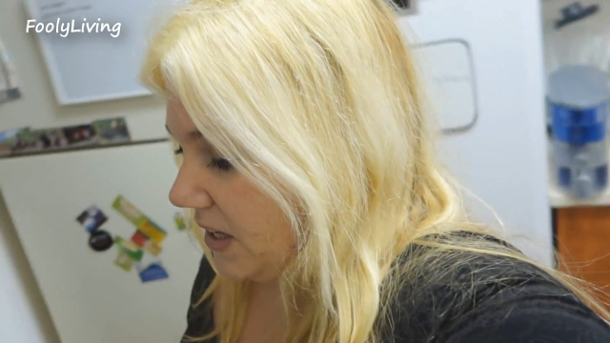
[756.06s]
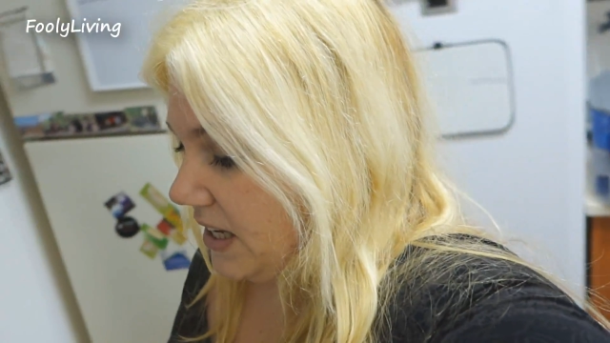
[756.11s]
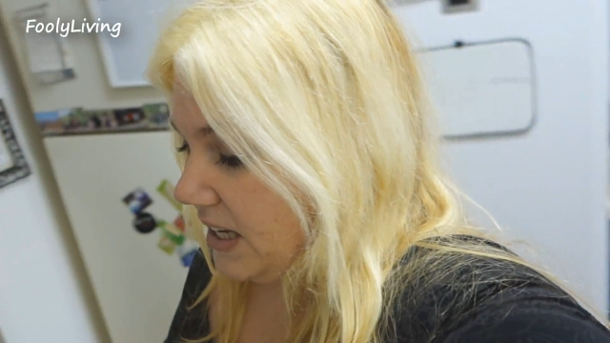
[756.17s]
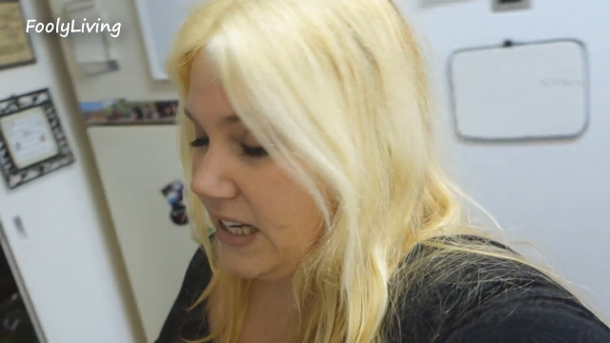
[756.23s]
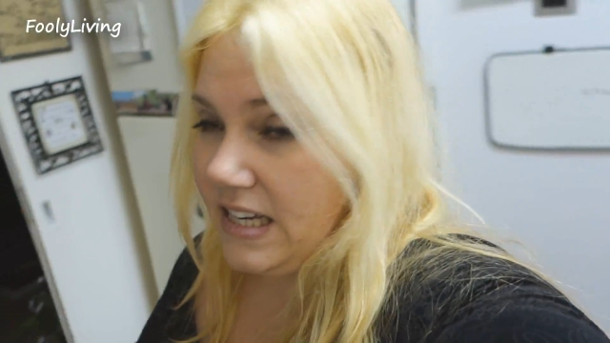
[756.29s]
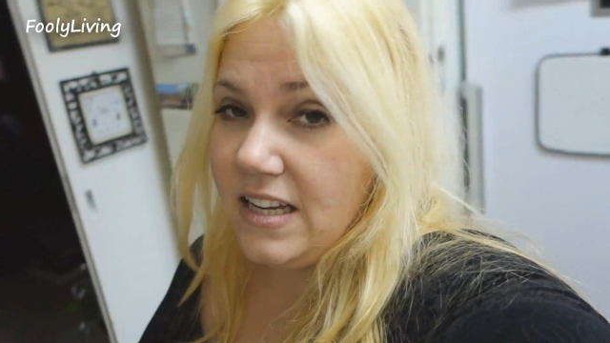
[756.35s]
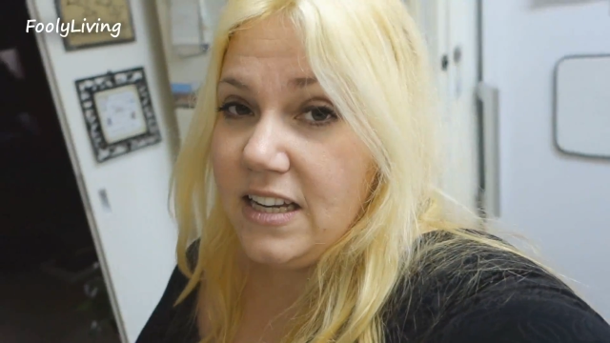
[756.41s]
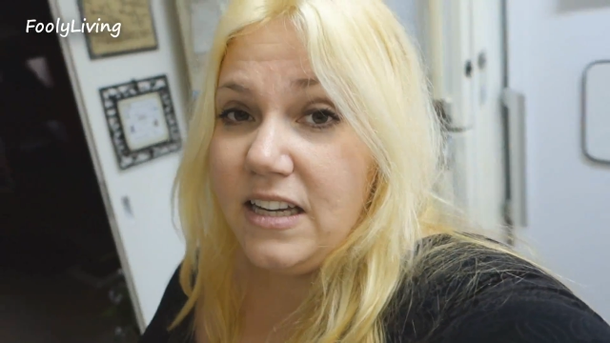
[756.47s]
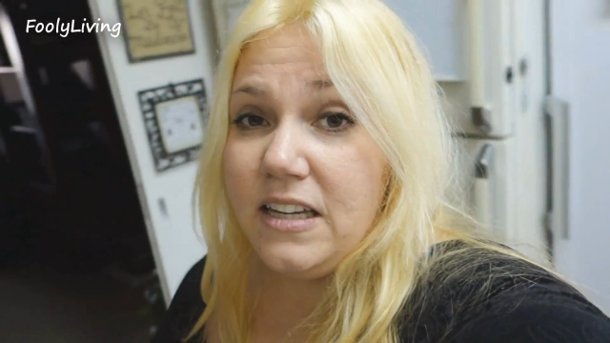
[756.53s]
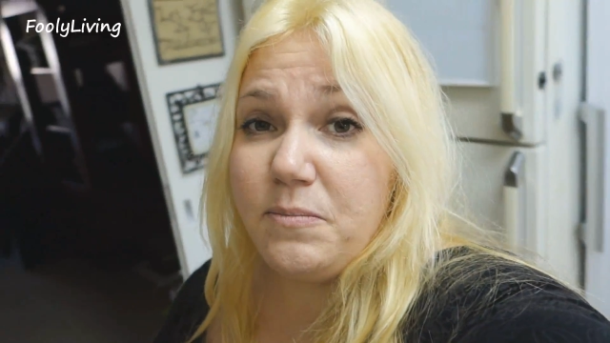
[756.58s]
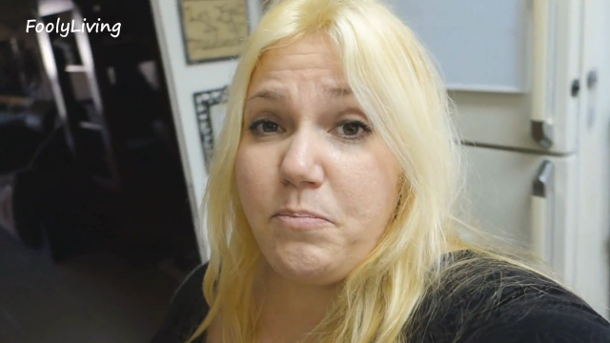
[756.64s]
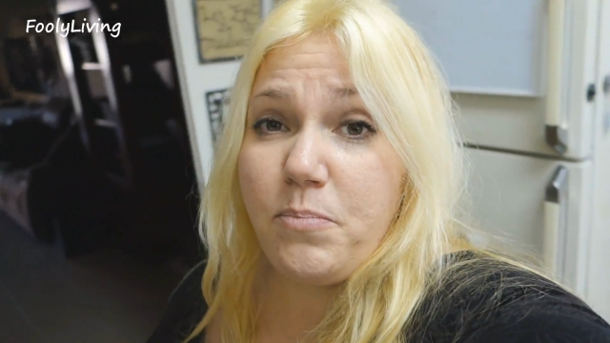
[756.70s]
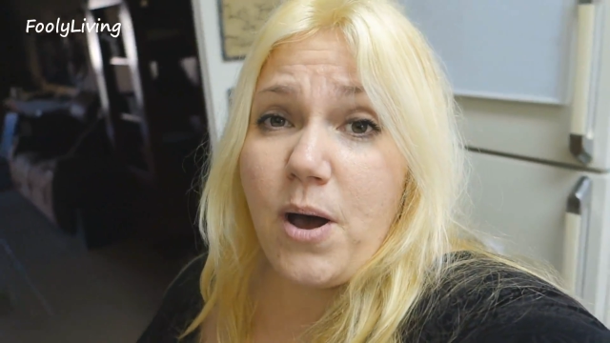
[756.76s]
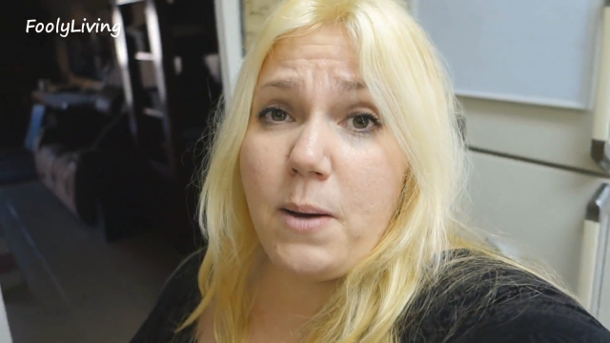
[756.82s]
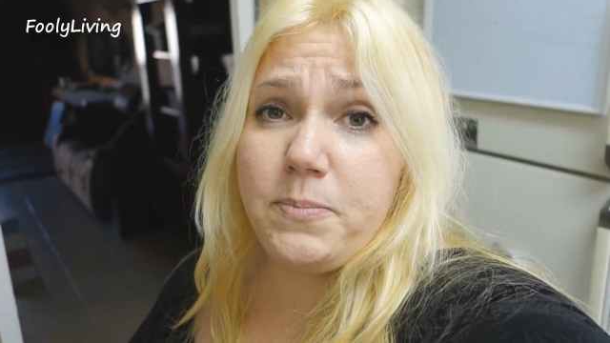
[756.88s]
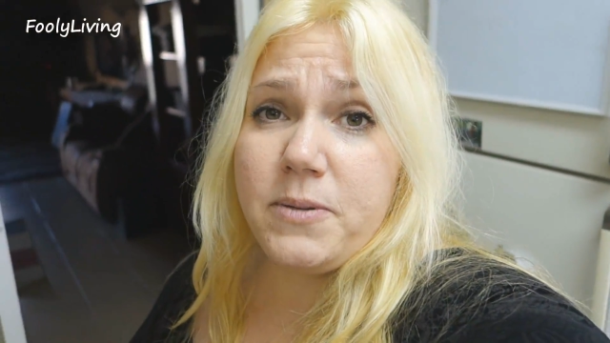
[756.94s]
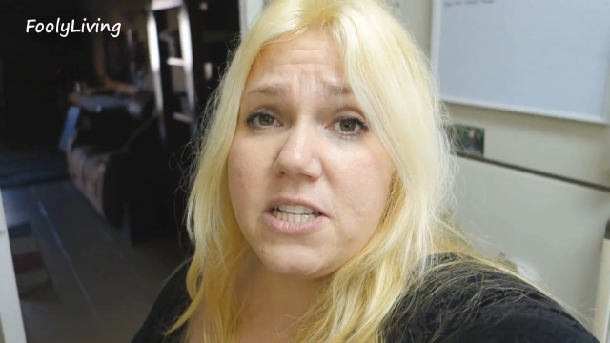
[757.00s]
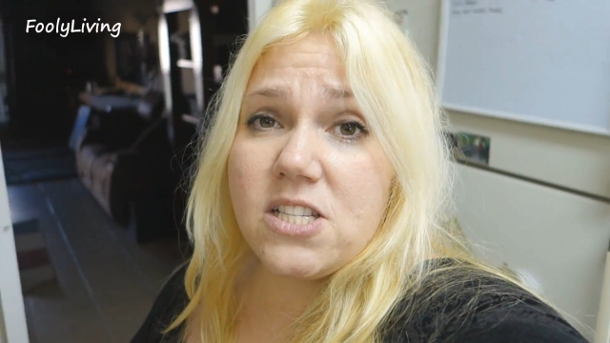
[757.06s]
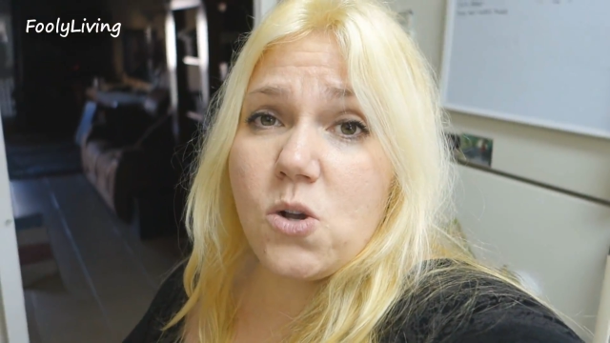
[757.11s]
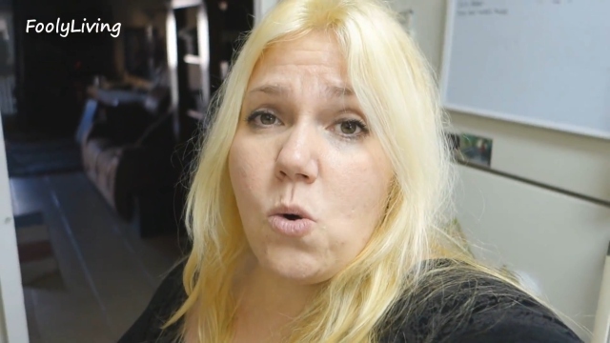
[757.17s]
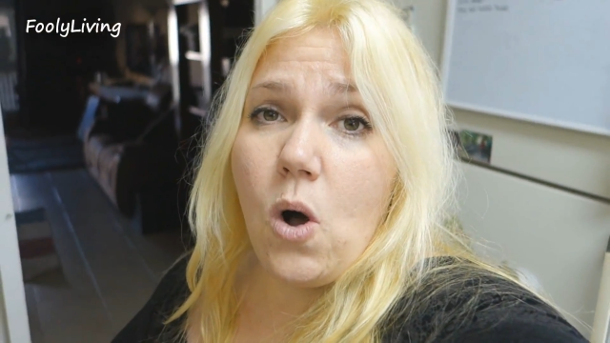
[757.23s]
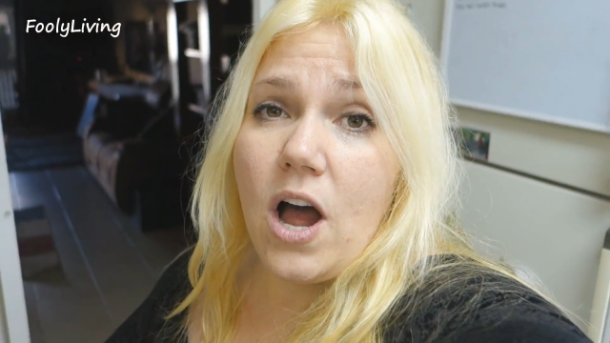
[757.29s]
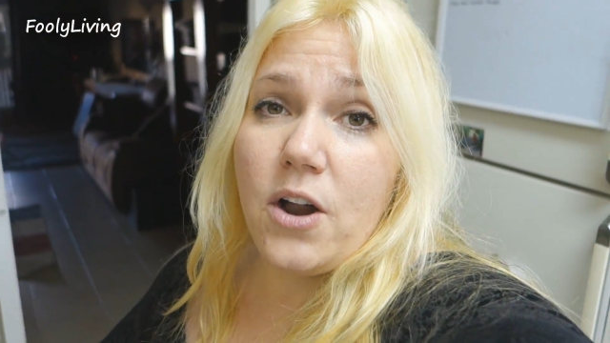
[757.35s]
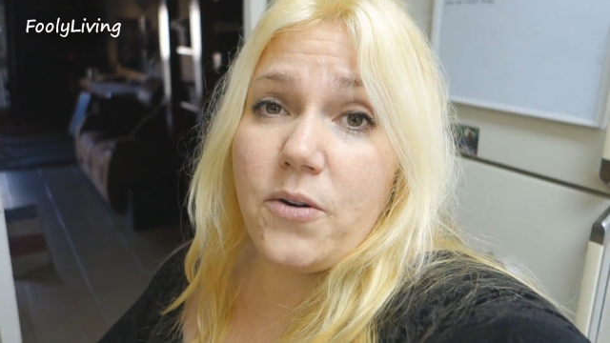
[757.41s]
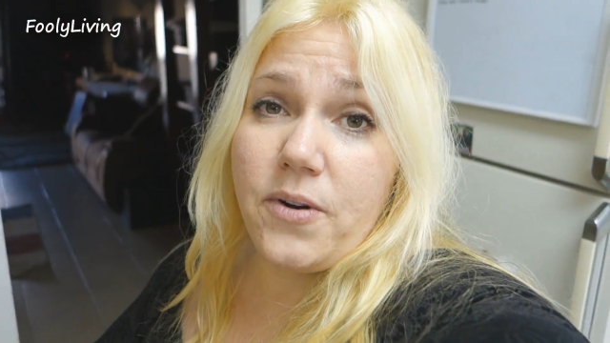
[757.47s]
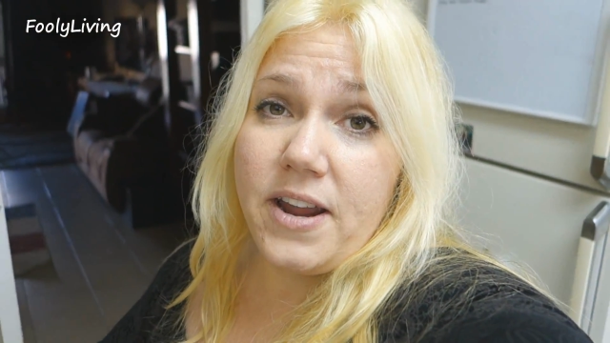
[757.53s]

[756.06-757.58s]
He popped a squat